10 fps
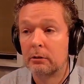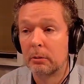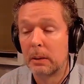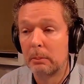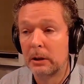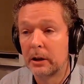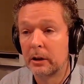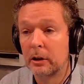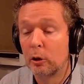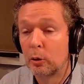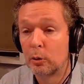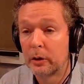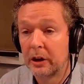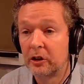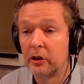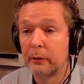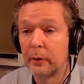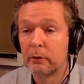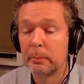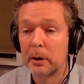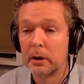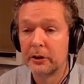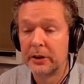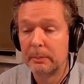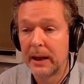Republican, hawkish foreign policy